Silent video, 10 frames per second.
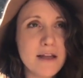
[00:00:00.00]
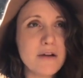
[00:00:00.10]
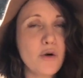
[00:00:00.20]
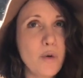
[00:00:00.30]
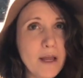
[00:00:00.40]

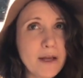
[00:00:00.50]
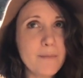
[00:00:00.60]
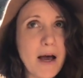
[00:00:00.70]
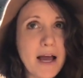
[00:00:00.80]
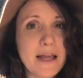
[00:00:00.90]
Quick
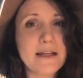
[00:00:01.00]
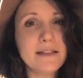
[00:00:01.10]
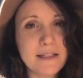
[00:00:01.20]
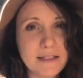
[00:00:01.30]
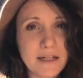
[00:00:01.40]
buy, it's
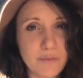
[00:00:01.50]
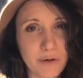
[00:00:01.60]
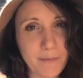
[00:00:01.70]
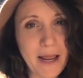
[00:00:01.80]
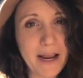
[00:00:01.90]
easy to
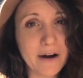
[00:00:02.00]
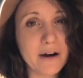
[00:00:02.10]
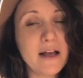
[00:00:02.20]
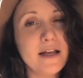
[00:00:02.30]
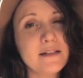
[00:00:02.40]
prepare.
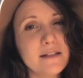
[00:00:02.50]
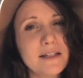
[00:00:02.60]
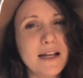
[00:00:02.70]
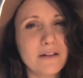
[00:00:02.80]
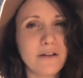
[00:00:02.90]
It does
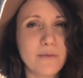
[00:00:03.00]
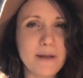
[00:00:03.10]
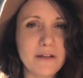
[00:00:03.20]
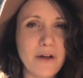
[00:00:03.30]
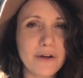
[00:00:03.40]
take a little
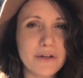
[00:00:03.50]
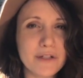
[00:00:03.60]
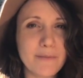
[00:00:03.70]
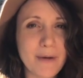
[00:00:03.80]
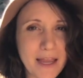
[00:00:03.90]
bit longer
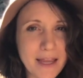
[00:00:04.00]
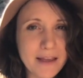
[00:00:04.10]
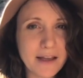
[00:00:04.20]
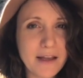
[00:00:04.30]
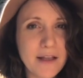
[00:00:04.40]
to bake,
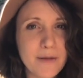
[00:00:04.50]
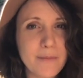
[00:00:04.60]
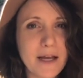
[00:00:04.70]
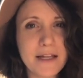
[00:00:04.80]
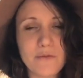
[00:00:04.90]

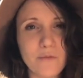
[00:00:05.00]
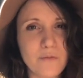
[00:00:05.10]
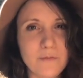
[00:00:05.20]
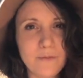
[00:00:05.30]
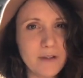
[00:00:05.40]
but
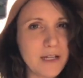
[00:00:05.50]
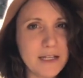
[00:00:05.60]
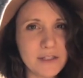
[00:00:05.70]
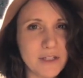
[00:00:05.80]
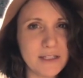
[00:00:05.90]

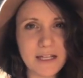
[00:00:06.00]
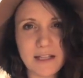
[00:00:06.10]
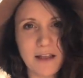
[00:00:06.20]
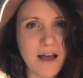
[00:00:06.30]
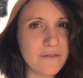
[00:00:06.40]
it's just
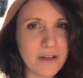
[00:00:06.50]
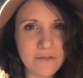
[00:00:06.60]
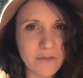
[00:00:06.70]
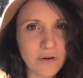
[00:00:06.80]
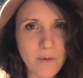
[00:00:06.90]
in the oven
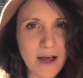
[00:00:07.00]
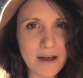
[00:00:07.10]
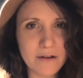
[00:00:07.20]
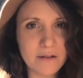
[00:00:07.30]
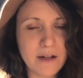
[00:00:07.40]
for a
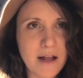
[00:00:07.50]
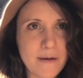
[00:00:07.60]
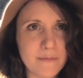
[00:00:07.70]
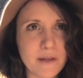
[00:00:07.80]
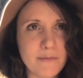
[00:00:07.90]
while.
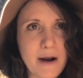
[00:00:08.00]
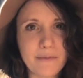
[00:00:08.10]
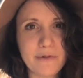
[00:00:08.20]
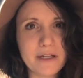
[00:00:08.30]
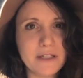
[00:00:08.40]
The
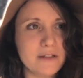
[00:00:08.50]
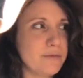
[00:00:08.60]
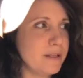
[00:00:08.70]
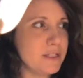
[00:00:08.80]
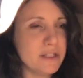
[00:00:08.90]
preparation is
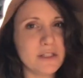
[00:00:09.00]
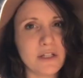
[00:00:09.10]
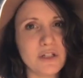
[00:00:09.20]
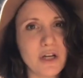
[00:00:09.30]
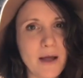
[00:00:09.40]
really just to
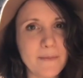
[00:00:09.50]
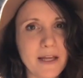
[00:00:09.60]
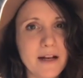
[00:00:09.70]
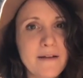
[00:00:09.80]
chop it,